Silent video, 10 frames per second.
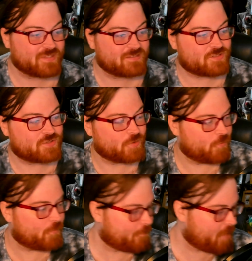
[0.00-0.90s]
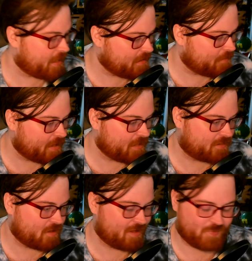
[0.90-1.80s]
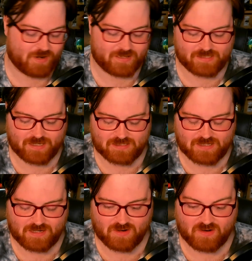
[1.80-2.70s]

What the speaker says: So my thought process here